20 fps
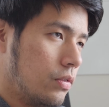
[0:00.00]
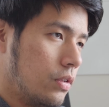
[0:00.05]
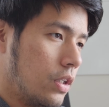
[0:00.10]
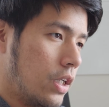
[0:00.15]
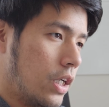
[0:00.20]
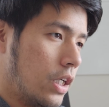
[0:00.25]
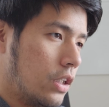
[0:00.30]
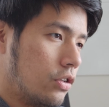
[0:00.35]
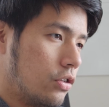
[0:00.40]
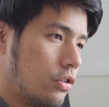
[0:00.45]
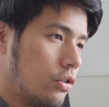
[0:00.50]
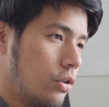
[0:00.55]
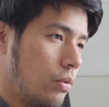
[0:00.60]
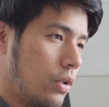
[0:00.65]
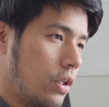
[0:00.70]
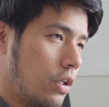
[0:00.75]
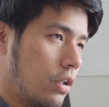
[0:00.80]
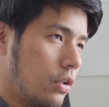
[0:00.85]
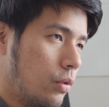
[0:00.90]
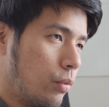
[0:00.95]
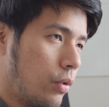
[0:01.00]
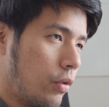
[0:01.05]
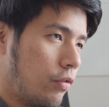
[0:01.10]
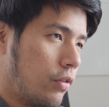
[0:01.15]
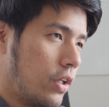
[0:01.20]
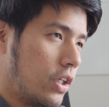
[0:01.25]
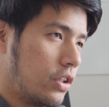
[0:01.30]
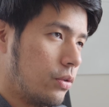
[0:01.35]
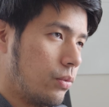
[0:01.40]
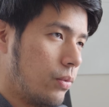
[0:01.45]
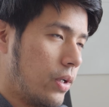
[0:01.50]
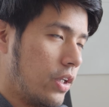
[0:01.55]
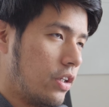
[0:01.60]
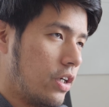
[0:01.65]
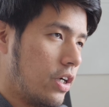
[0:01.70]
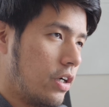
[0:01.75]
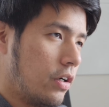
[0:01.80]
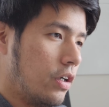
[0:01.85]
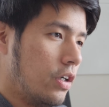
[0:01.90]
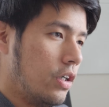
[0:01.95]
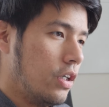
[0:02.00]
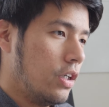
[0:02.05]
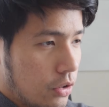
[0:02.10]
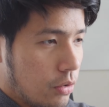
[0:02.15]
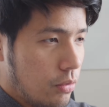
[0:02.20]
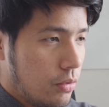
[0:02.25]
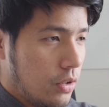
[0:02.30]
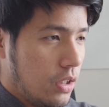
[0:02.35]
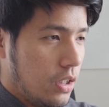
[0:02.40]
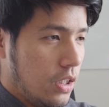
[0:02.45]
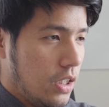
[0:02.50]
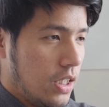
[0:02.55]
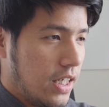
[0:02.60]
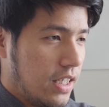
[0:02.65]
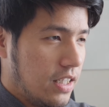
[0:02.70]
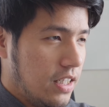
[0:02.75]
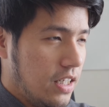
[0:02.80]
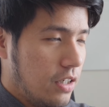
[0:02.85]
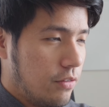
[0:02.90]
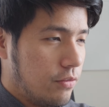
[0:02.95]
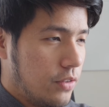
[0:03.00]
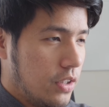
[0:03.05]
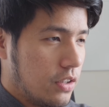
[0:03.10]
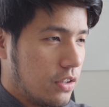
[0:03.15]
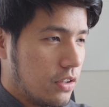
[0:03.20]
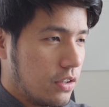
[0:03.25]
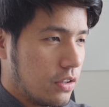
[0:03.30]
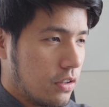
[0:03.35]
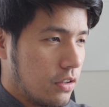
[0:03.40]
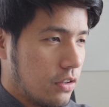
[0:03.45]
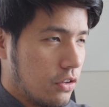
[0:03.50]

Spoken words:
that's showing on the reflection right there. So the idea of this